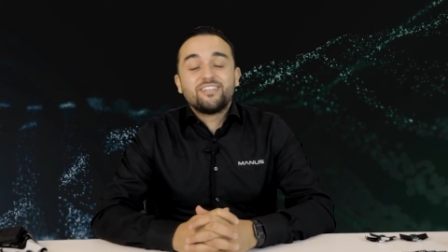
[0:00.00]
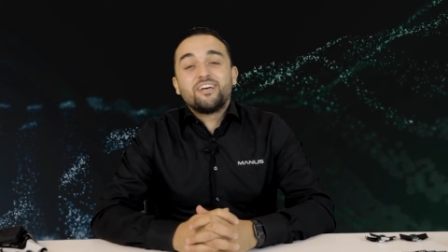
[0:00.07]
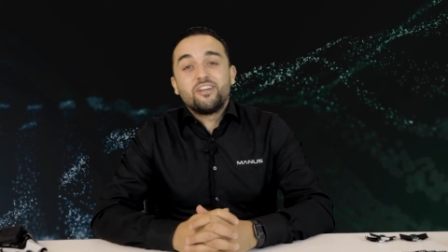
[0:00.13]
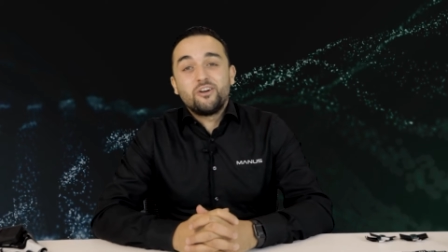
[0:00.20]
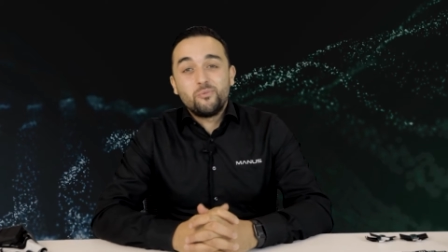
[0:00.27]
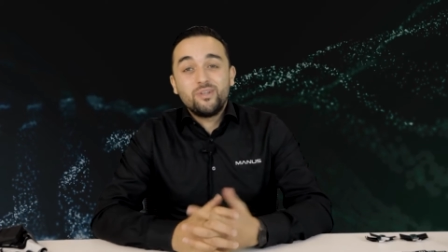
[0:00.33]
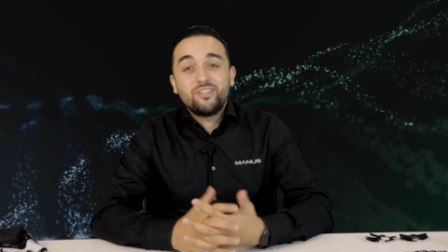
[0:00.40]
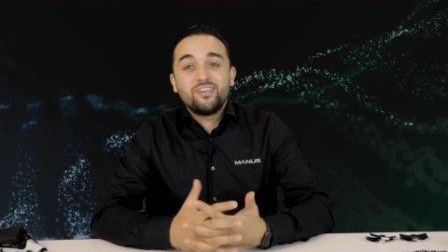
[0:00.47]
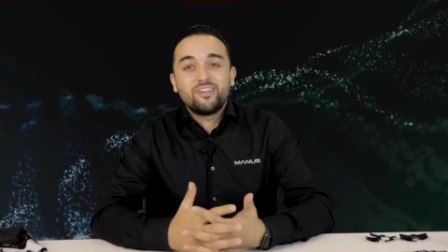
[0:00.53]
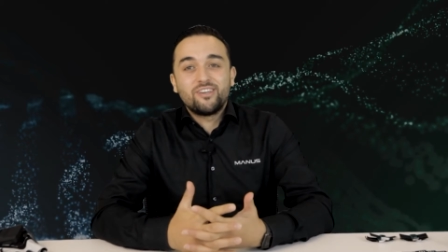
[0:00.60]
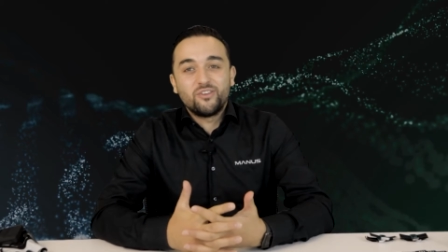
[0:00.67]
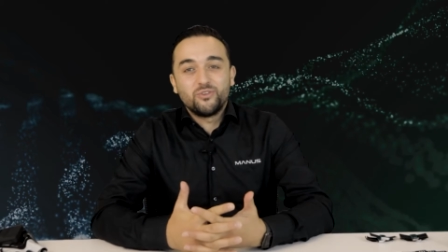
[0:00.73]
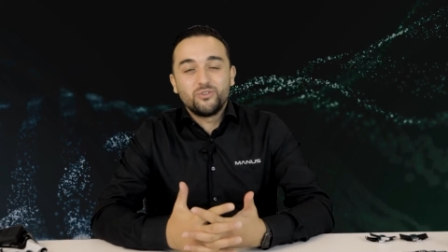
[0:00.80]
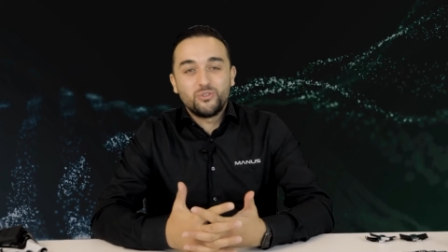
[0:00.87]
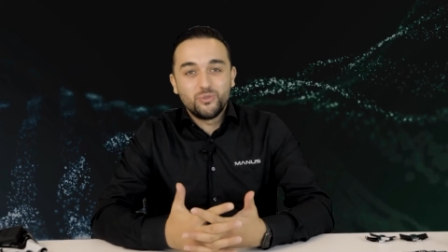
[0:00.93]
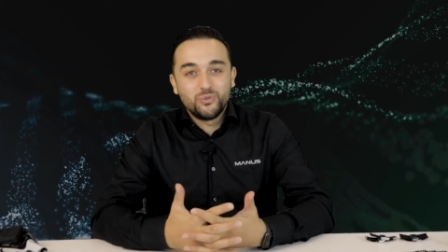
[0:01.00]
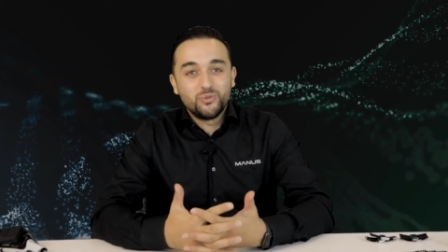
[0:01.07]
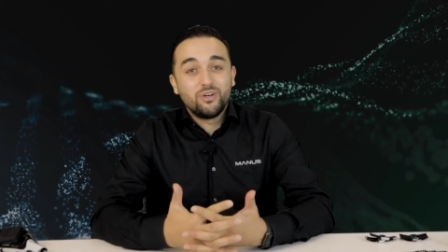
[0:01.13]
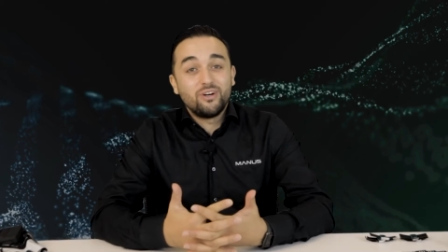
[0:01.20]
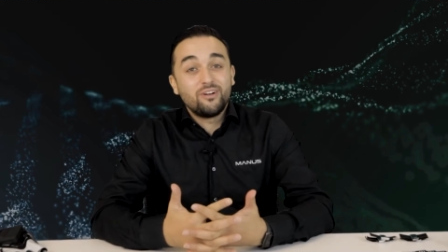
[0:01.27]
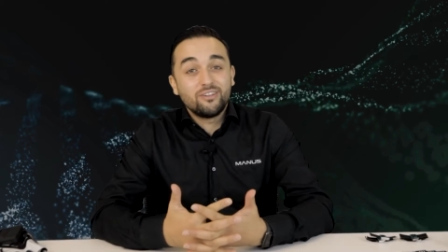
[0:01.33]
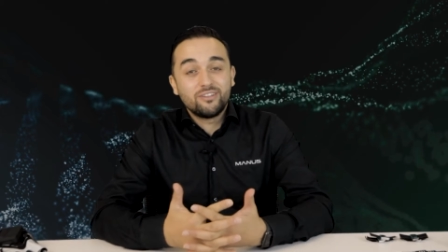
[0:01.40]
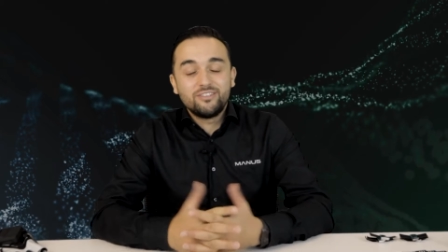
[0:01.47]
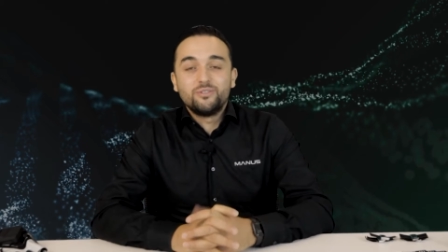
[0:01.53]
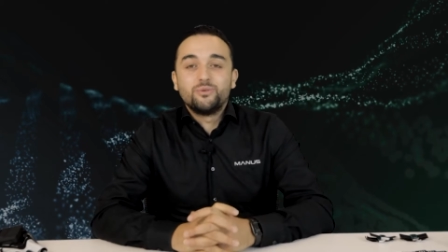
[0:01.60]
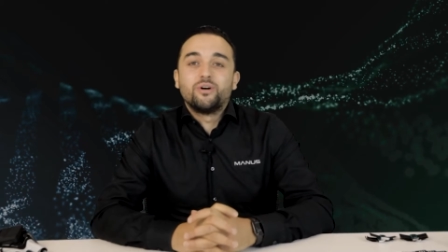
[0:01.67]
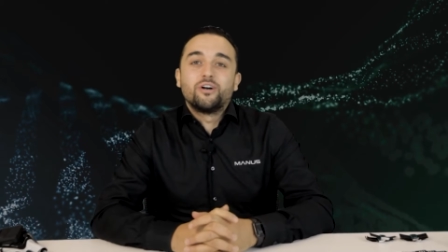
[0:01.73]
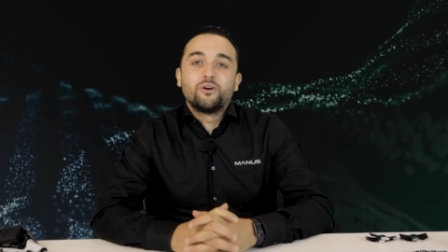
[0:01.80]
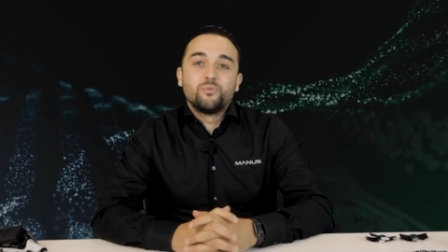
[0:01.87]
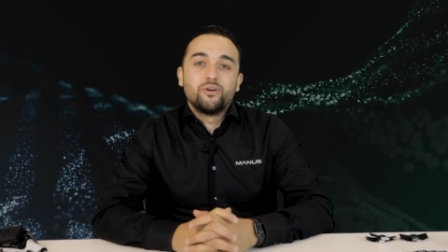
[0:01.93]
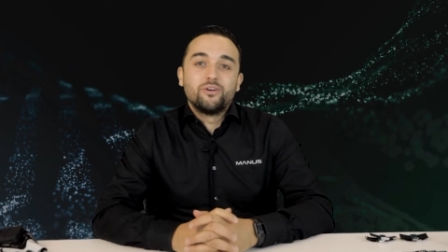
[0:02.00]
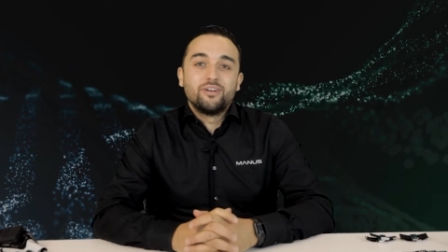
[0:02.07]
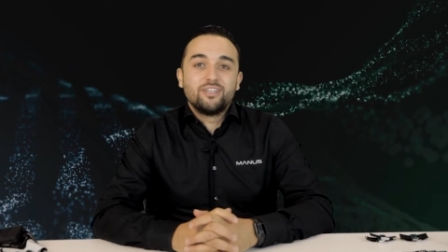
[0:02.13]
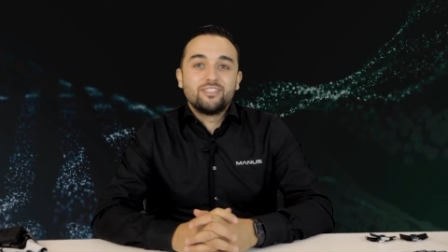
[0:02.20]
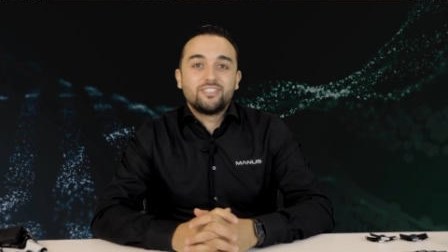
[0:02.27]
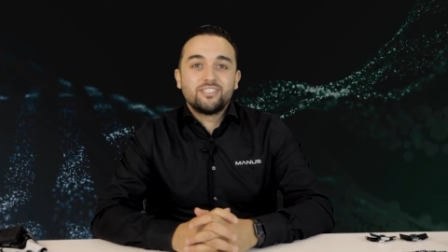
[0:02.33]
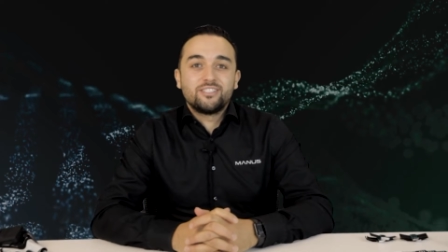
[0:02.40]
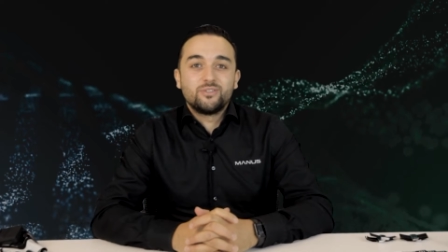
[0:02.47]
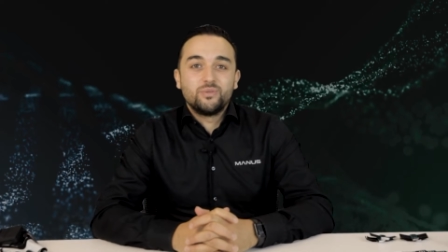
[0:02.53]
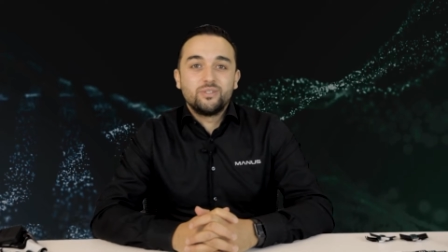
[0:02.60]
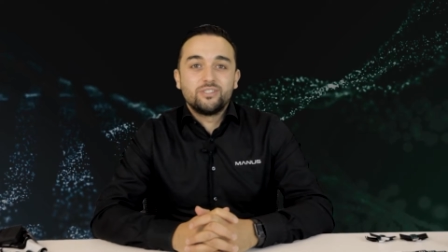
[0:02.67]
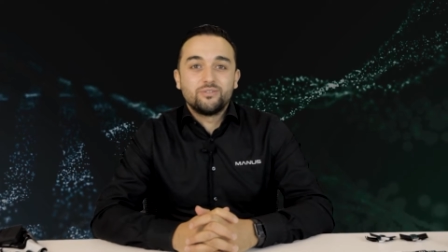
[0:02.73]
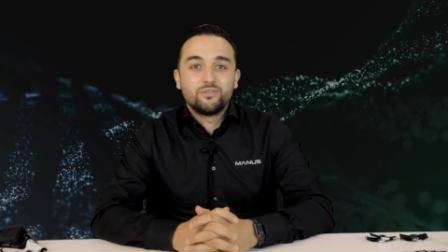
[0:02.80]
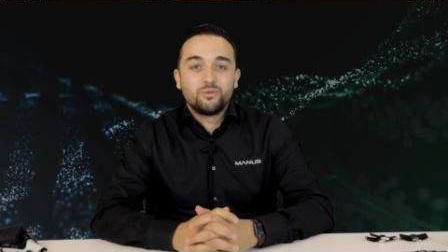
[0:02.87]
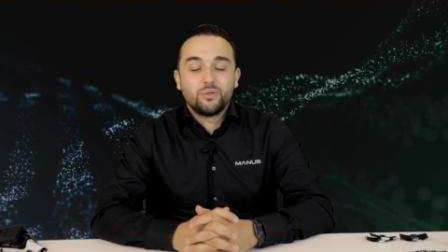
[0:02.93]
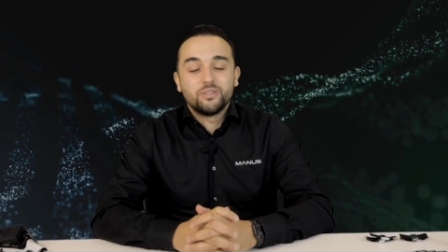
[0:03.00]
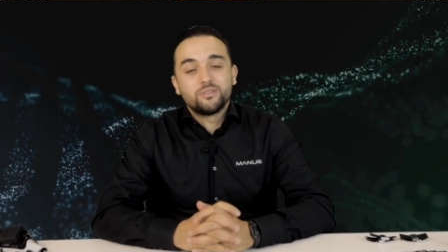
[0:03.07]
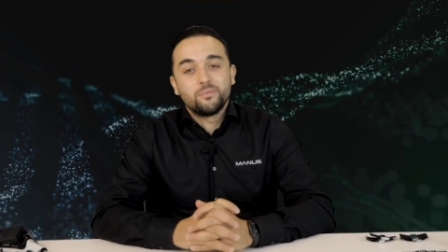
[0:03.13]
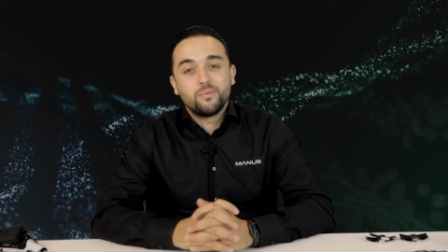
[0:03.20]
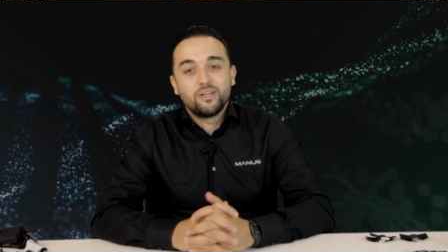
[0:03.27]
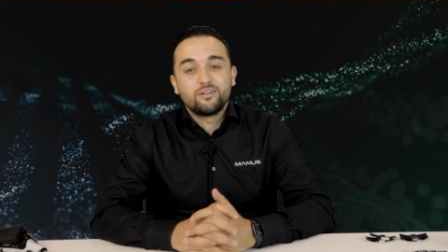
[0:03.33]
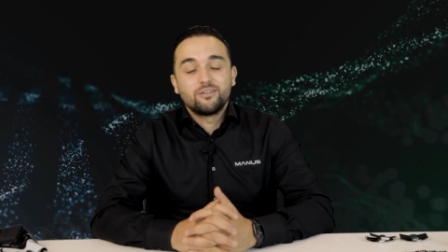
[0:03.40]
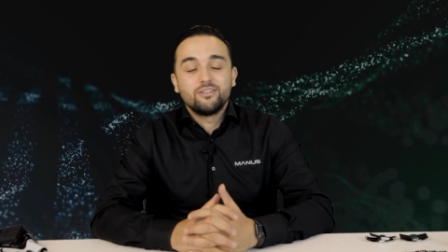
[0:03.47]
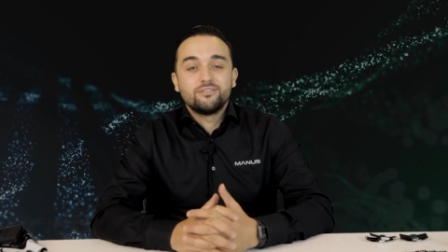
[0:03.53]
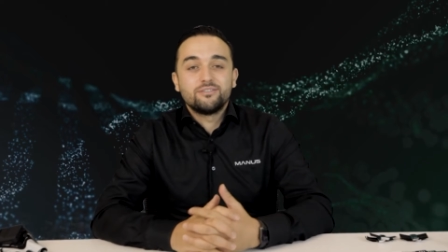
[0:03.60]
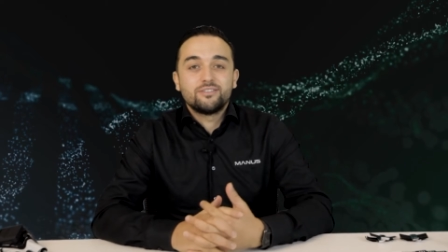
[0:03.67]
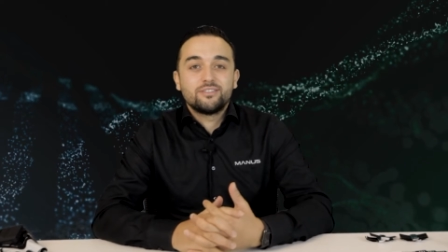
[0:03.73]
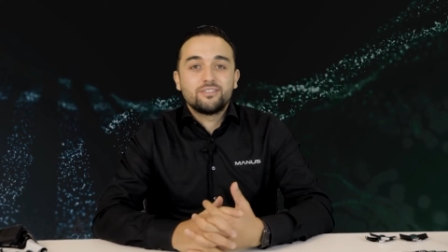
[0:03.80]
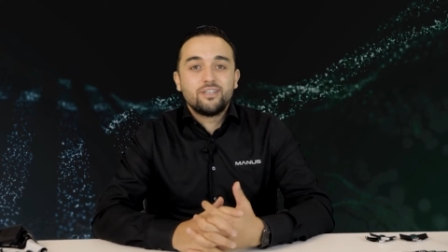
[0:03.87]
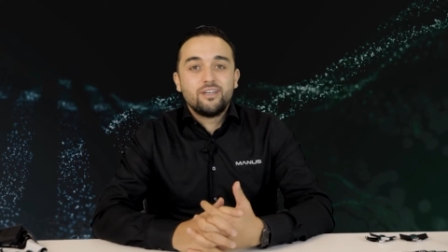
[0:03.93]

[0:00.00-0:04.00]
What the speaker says: and I'll be taking you through all the new hardware and accessories of the Quantum Metagloves.